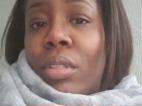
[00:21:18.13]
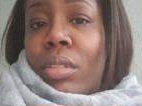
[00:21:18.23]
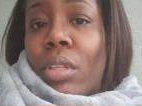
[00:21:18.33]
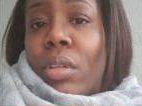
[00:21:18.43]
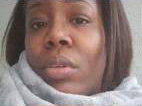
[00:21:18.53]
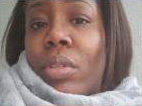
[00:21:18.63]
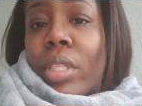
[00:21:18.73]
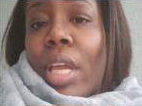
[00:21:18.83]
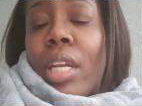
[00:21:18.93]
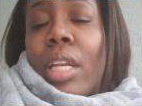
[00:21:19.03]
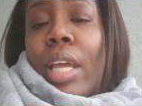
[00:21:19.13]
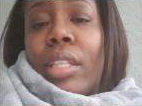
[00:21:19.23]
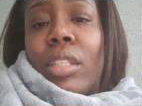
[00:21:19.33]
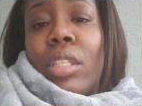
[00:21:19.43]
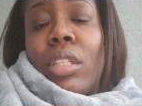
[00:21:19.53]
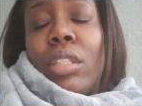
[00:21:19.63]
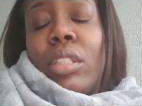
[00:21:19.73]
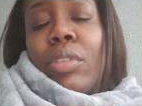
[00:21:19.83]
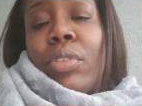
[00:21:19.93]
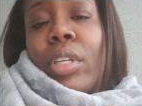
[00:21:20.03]
So it's kind of like the
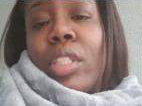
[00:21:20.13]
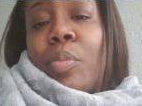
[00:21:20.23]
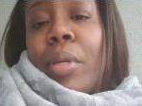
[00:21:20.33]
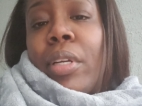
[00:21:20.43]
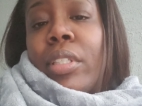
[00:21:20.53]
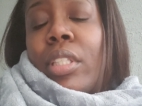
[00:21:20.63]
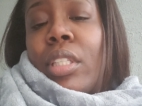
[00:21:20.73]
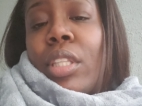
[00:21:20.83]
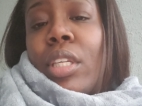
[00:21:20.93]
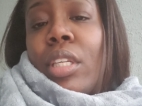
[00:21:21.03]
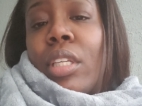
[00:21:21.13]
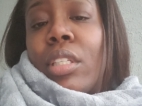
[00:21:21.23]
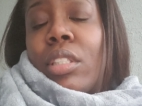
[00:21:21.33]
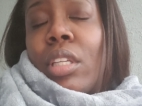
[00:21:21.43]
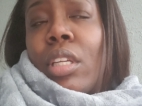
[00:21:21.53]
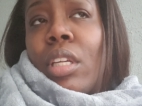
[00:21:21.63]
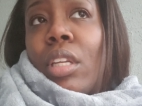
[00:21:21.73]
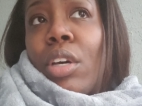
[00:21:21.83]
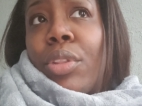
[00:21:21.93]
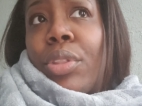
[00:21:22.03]
different conspiracy things and
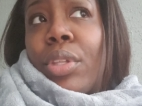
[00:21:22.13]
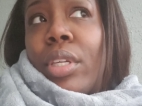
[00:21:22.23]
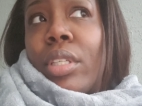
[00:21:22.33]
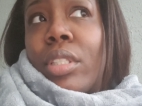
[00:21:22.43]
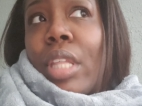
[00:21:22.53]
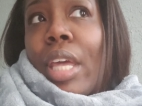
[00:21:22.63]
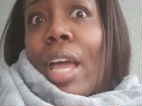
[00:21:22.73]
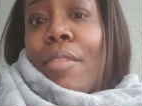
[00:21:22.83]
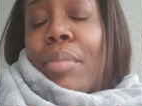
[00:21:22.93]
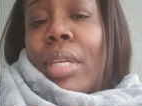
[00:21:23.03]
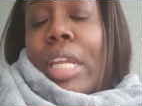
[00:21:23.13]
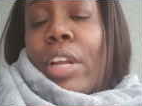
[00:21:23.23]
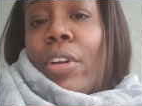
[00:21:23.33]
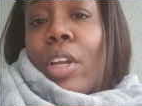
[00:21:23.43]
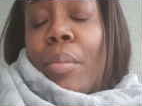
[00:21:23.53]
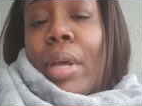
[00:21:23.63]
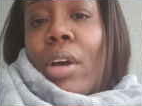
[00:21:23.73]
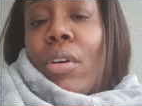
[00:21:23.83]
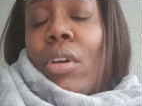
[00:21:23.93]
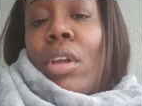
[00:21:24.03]
other things that I've been hearing
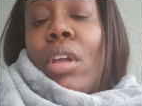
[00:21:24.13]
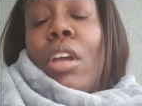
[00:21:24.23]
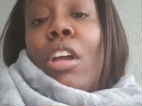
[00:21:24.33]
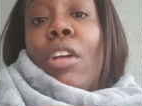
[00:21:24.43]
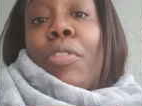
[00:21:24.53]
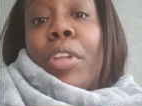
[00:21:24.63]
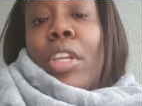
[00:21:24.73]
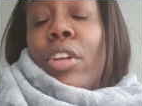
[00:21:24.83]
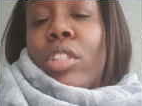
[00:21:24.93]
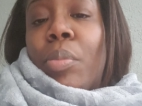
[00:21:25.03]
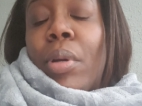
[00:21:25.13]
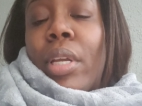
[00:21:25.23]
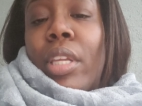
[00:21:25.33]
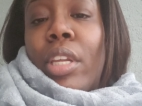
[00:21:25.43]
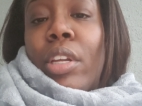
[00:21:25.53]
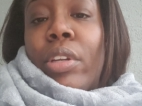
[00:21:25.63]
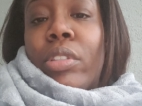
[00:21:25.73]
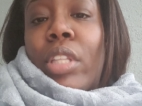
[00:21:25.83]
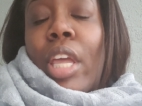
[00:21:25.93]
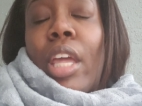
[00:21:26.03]
about for years upon
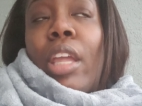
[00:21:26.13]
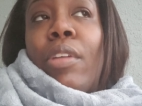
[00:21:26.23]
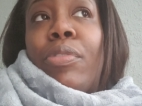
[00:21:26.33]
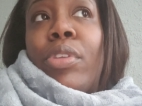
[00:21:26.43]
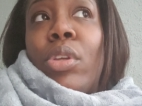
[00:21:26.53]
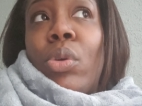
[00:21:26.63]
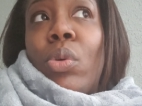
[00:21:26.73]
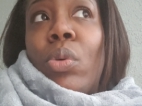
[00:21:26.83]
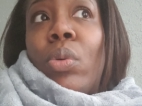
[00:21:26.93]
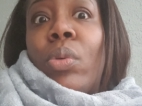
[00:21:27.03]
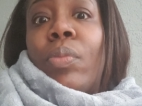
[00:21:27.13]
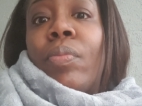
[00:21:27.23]
years that if you